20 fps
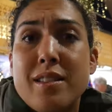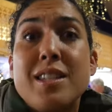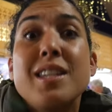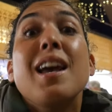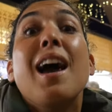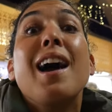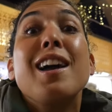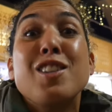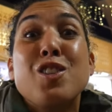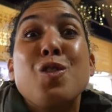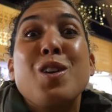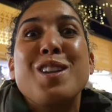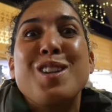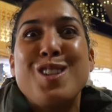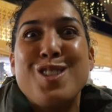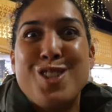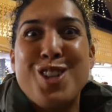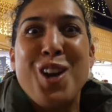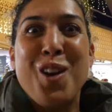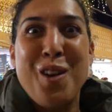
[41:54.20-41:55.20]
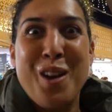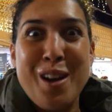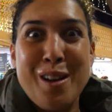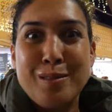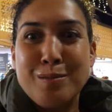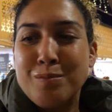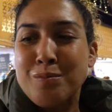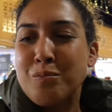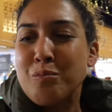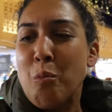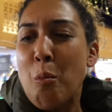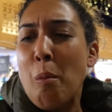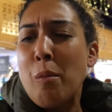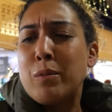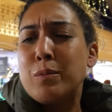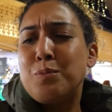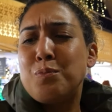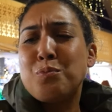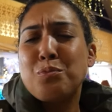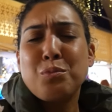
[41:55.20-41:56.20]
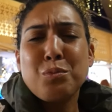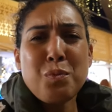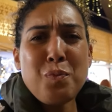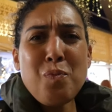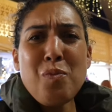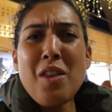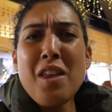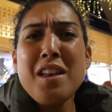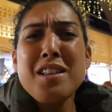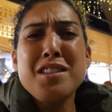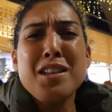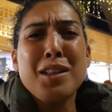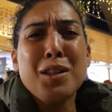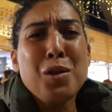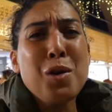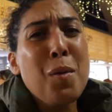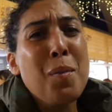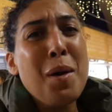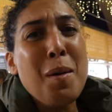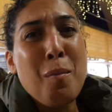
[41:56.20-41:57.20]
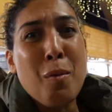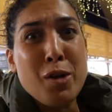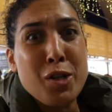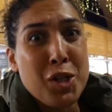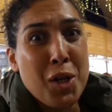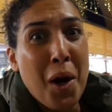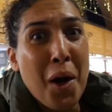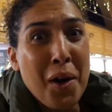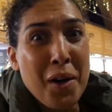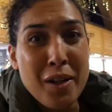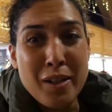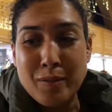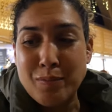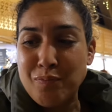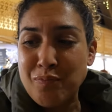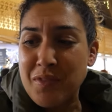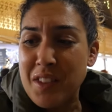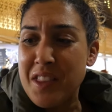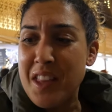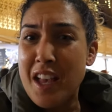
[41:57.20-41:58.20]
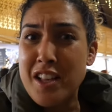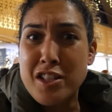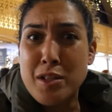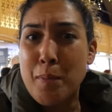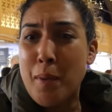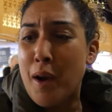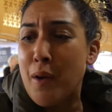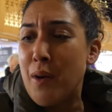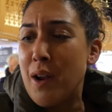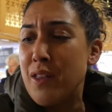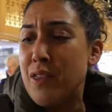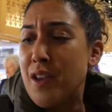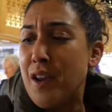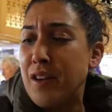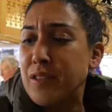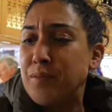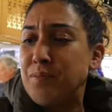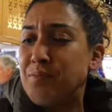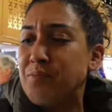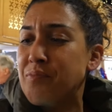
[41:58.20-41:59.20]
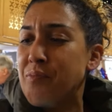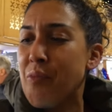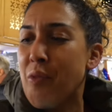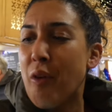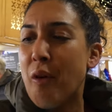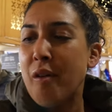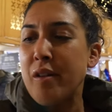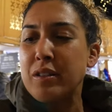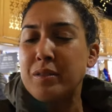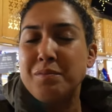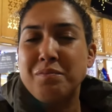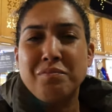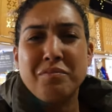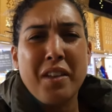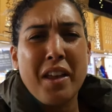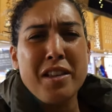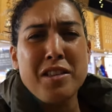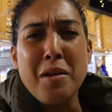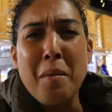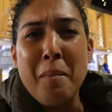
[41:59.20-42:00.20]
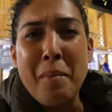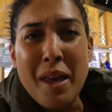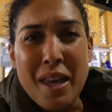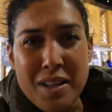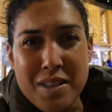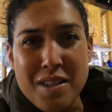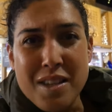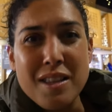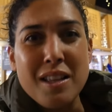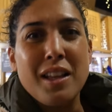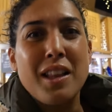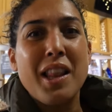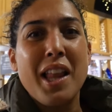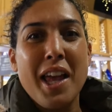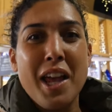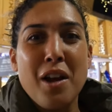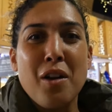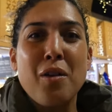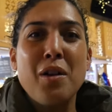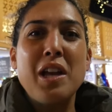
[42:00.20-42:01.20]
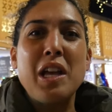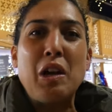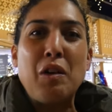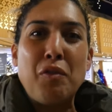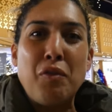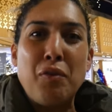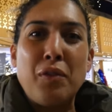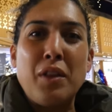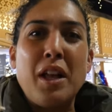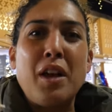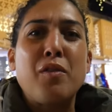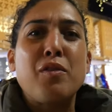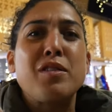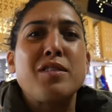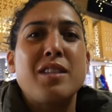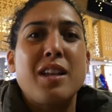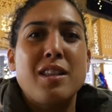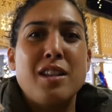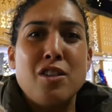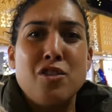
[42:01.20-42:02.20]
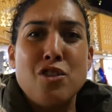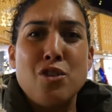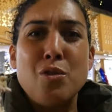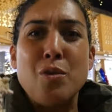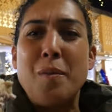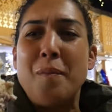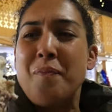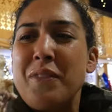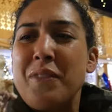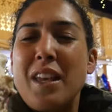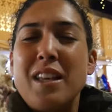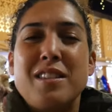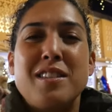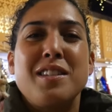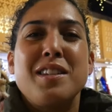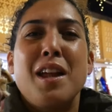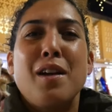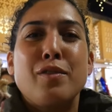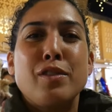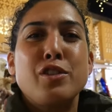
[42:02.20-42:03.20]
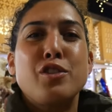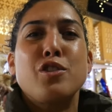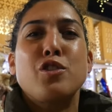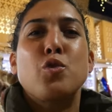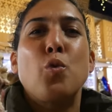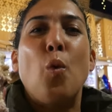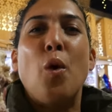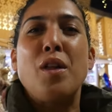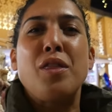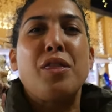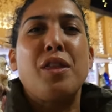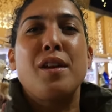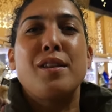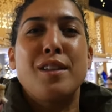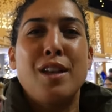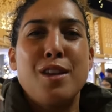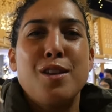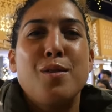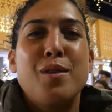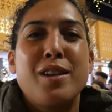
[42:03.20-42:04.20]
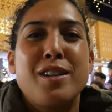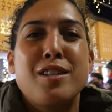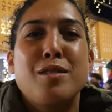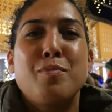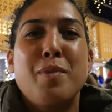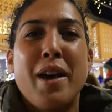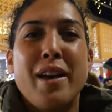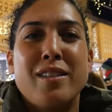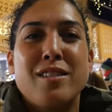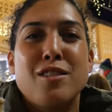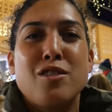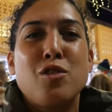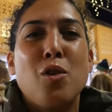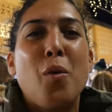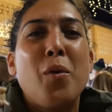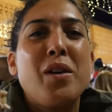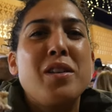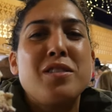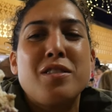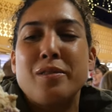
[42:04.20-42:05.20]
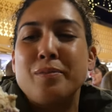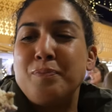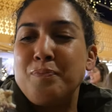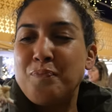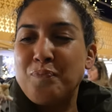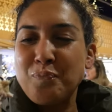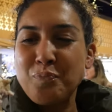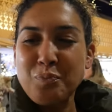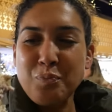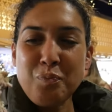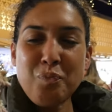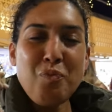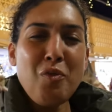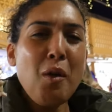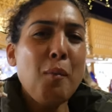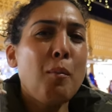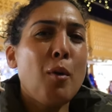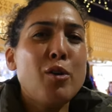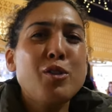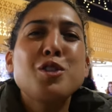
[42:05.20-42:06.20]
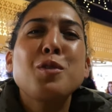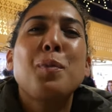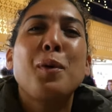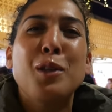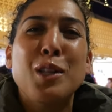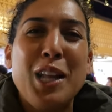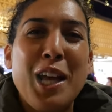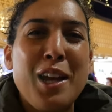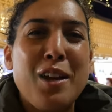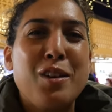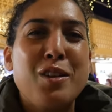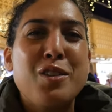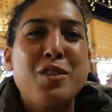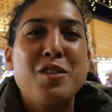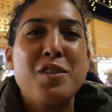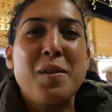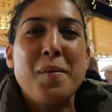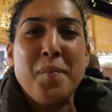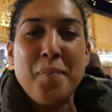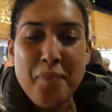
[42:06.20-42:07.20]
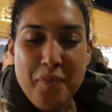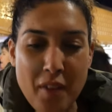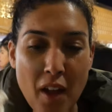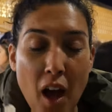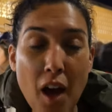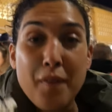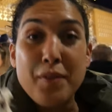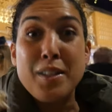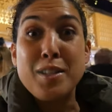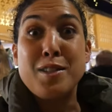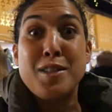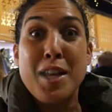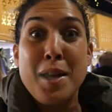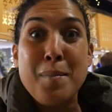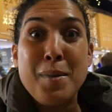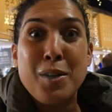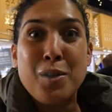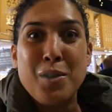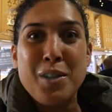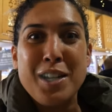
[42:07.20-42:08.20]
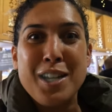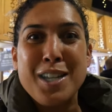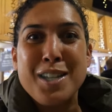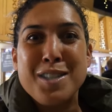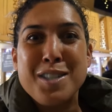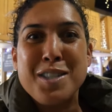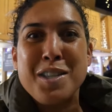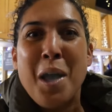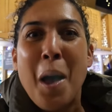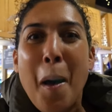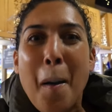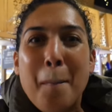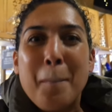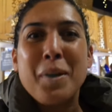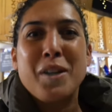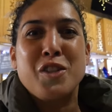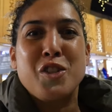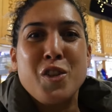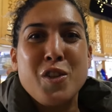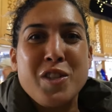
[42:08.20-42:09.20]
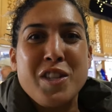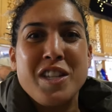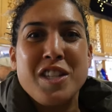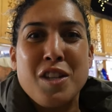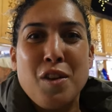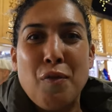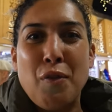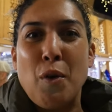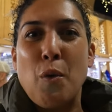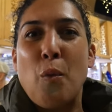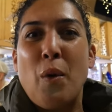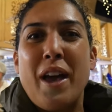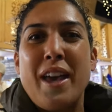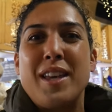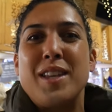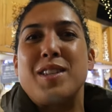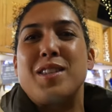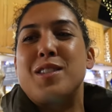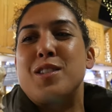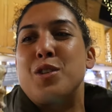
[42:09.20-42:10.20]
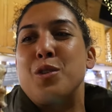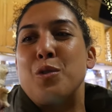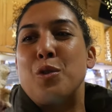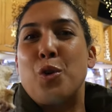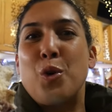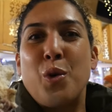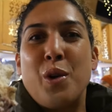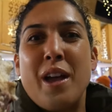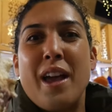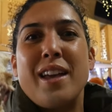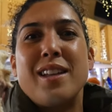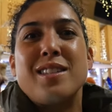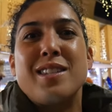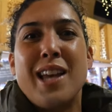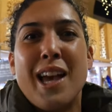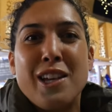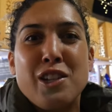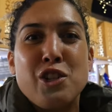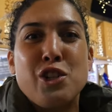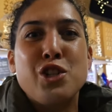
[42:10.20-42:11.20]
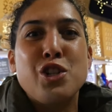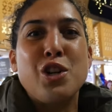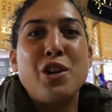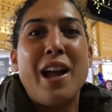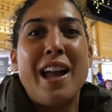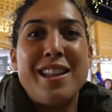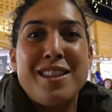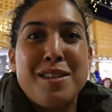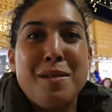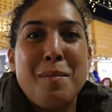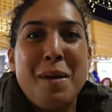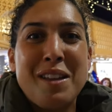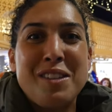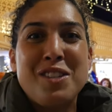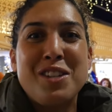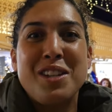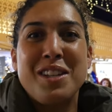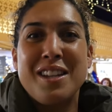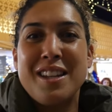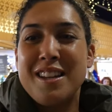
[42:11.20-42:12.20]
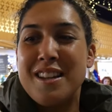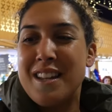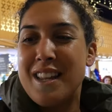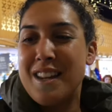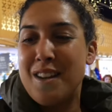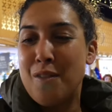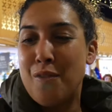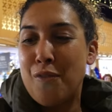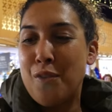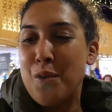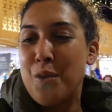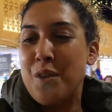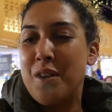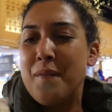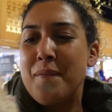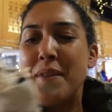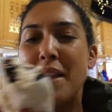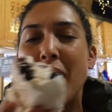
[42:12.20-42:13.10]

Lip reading: Dehydrated cherry. It's a little bit more tart in that spot right there. It's amazing the layering of flavors that they do. It's never just one thing that you expect. It's always multiple layers of the same ingredients, but just in different ways to create texture and dimension in a food.